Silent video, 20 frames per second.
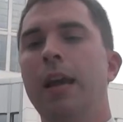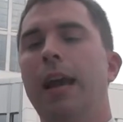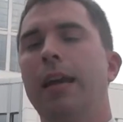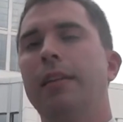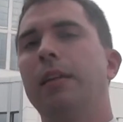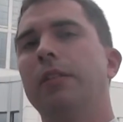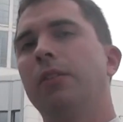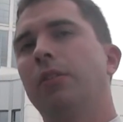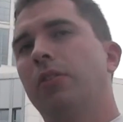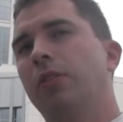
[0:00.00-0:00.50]

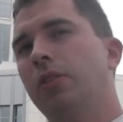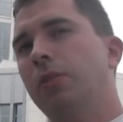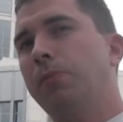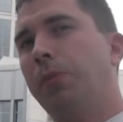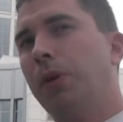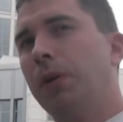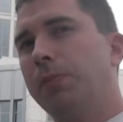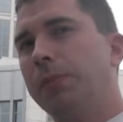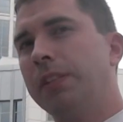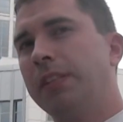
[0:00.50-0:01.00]
And then the third
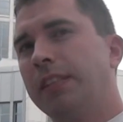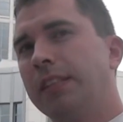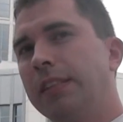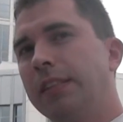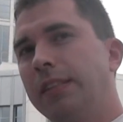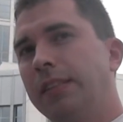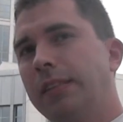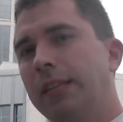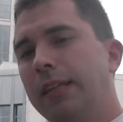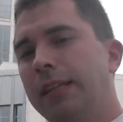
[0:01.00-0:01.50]
purpose
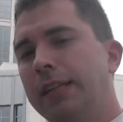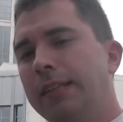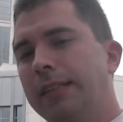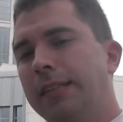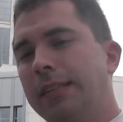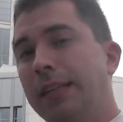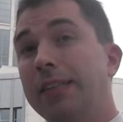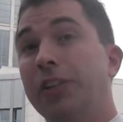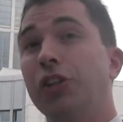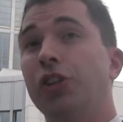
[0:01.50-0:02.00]

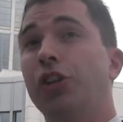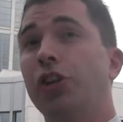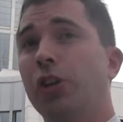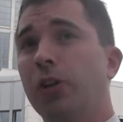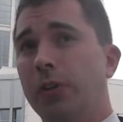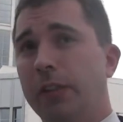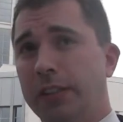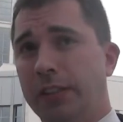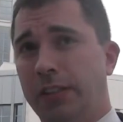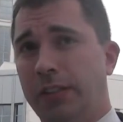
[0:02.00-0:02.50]
is a
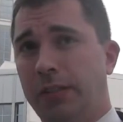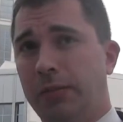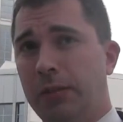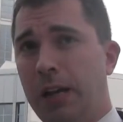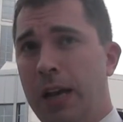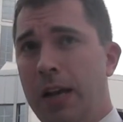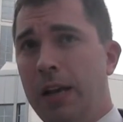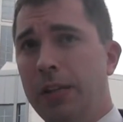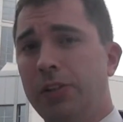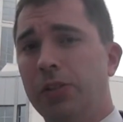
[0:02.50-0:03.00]
deterrence.
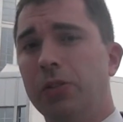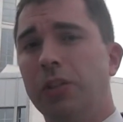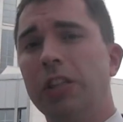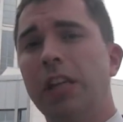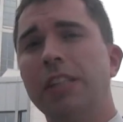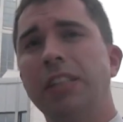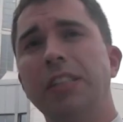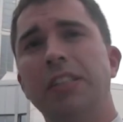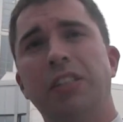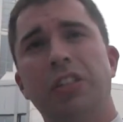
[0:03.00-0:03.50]
So
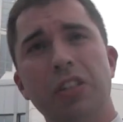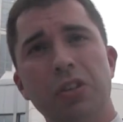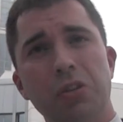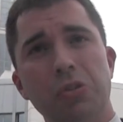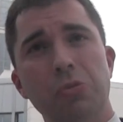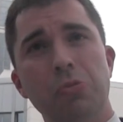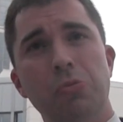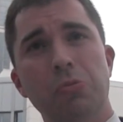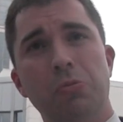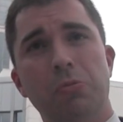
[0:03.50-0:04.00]
judges
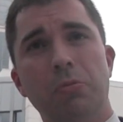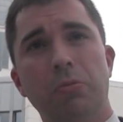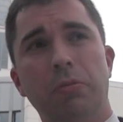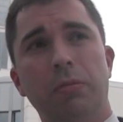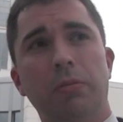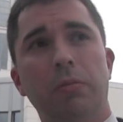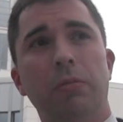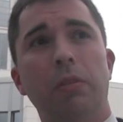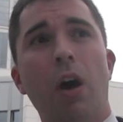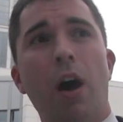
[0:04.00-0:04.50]
do
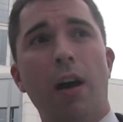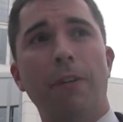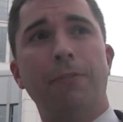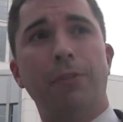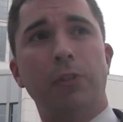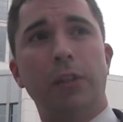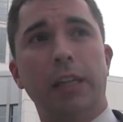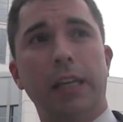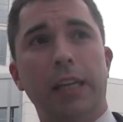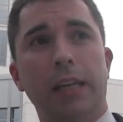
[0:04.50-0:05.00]

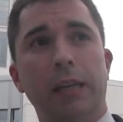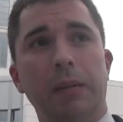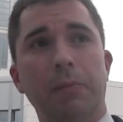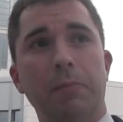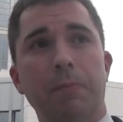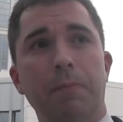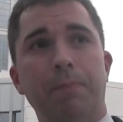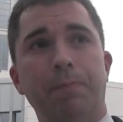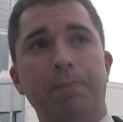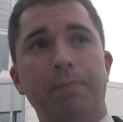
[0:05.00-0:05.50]
lawfully
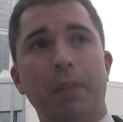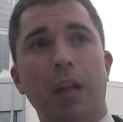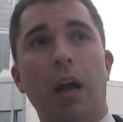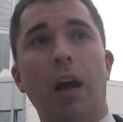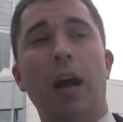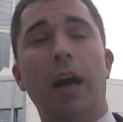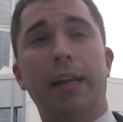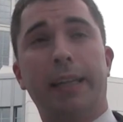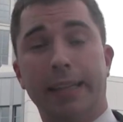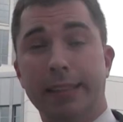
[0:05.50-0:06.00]

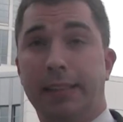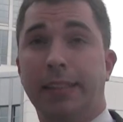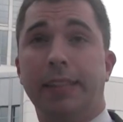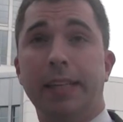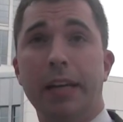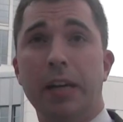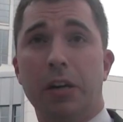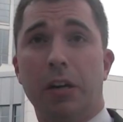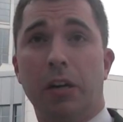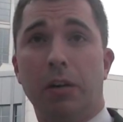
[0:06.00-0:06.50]

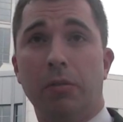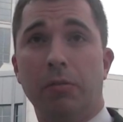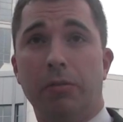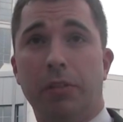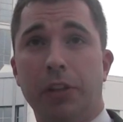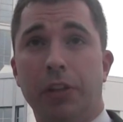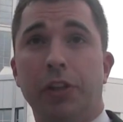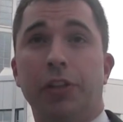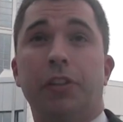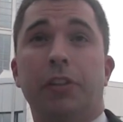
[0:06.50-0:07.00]
consider
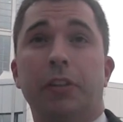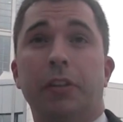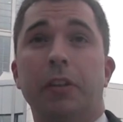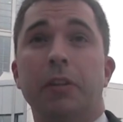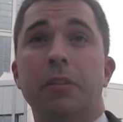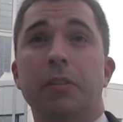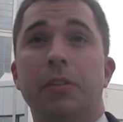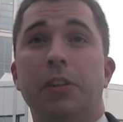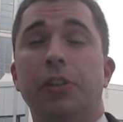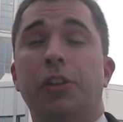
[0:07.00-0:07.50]
the
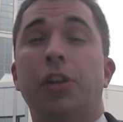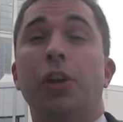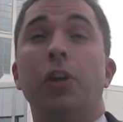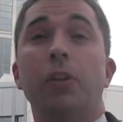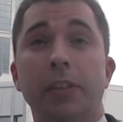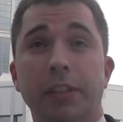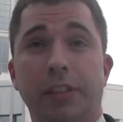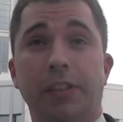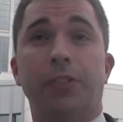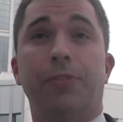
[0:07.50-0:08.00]

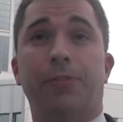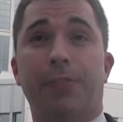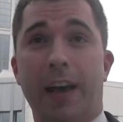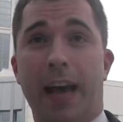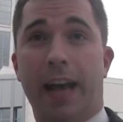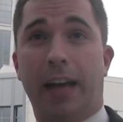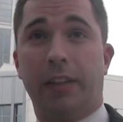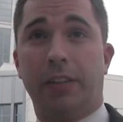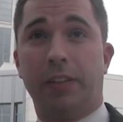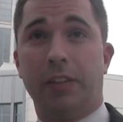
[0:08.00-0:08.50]
deterrence
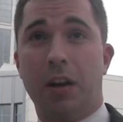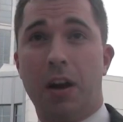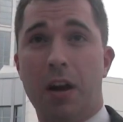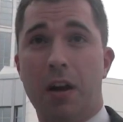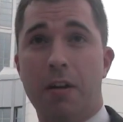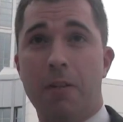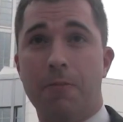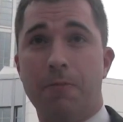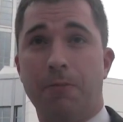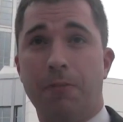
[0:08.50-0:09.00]
effect
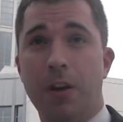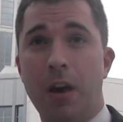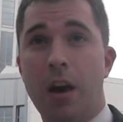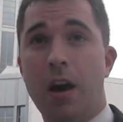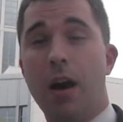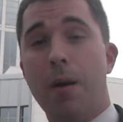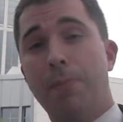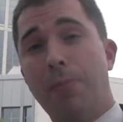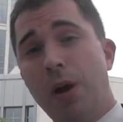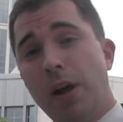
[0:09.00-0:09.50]
of
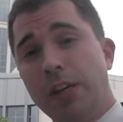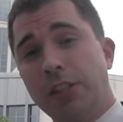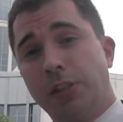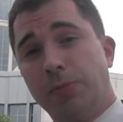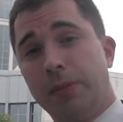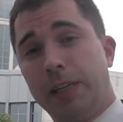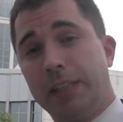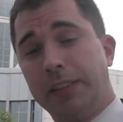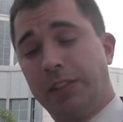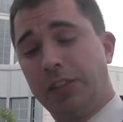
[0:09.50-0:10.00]
a punishment.